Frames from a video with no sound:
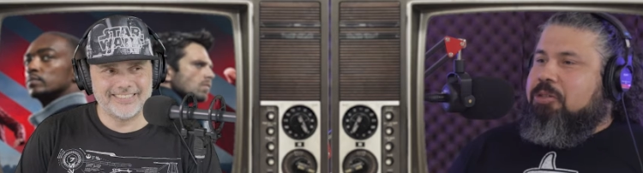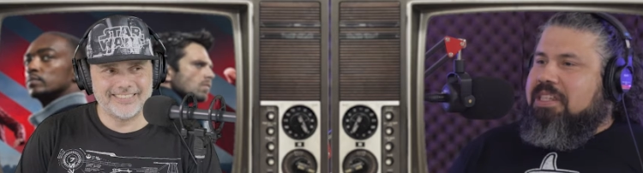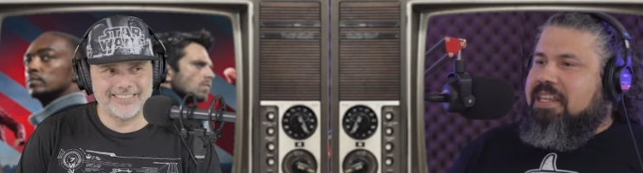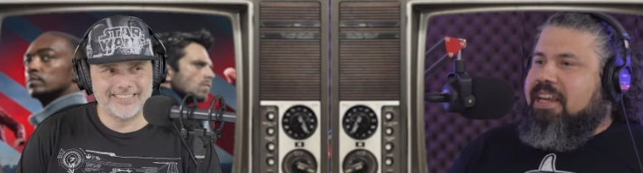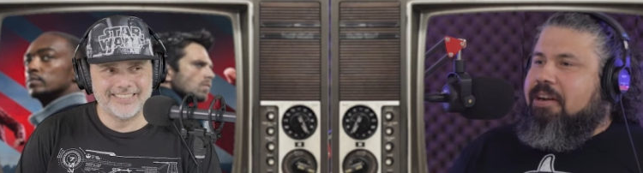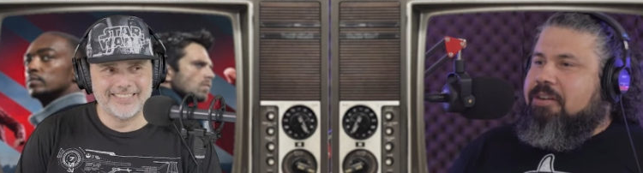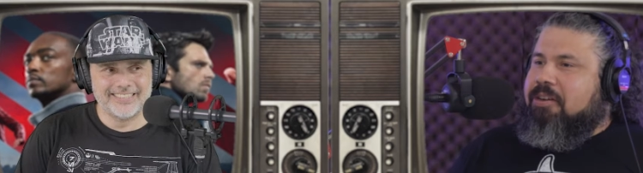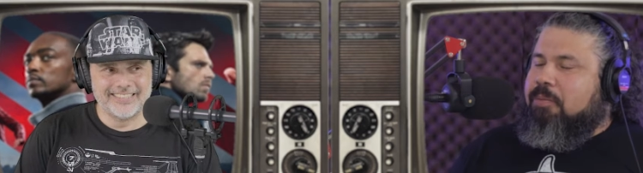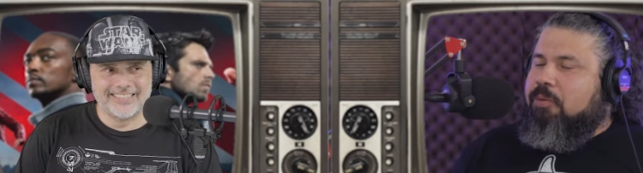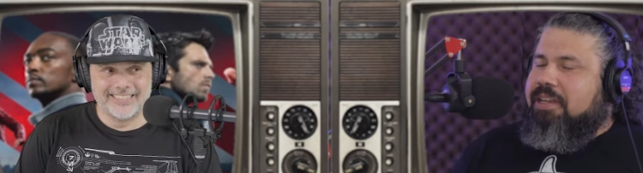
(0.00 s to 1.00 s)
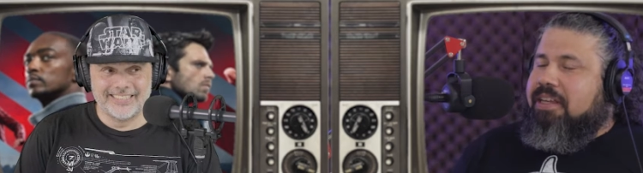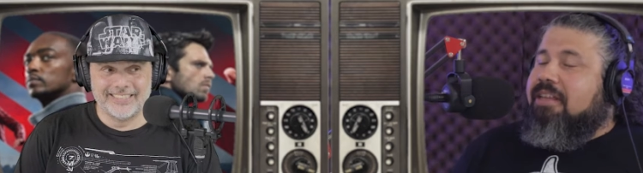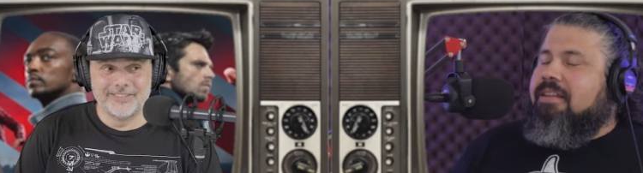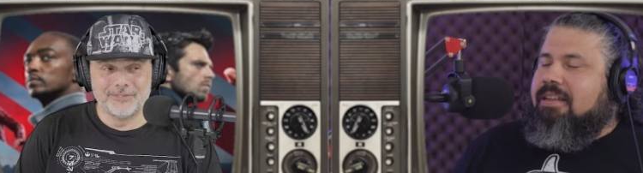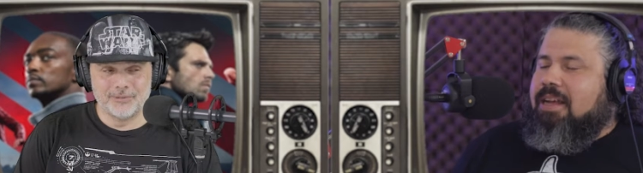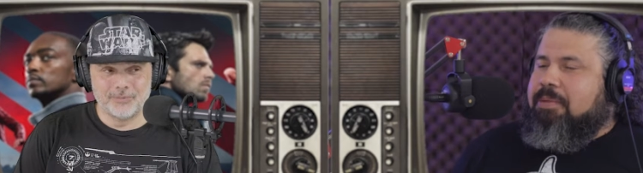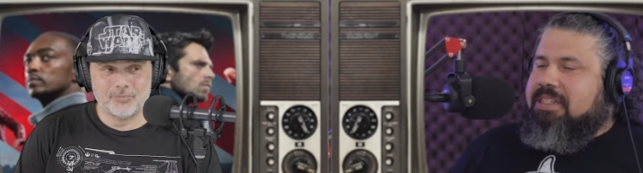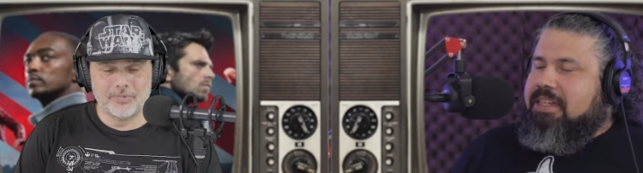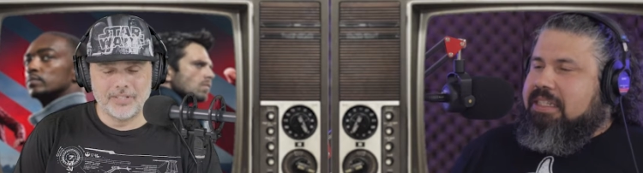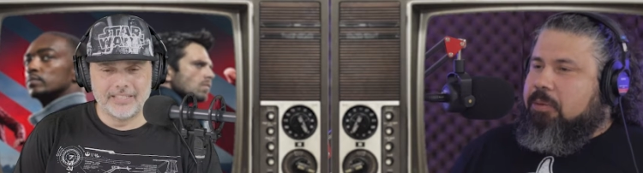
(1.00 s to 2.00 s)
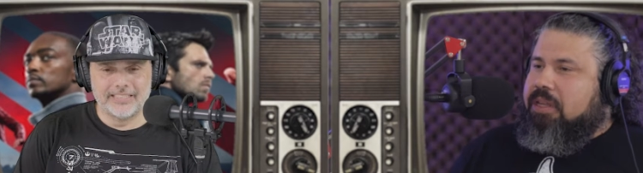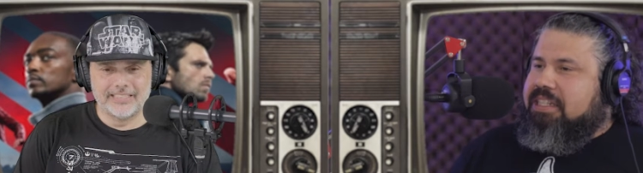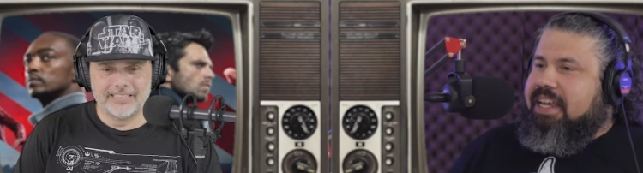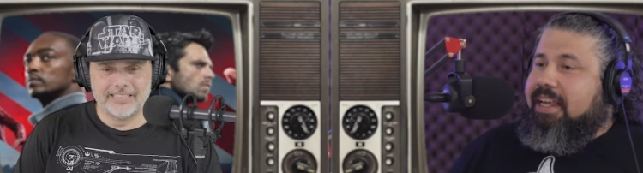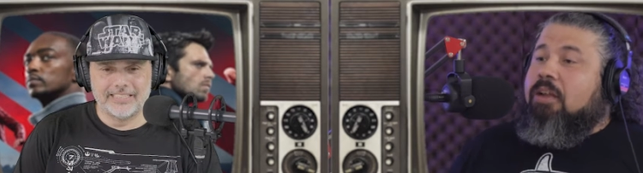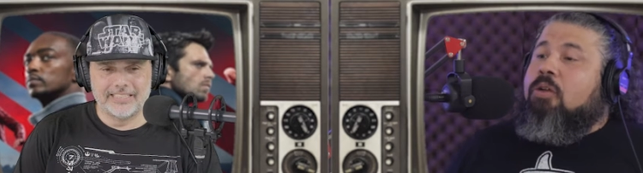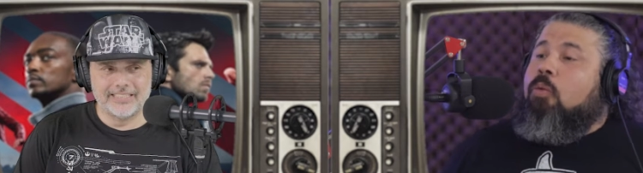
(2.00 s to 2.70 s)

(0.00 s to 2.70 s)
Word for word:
Speaker 1: an interesting character. I'm really, I'm excited to see where they take it.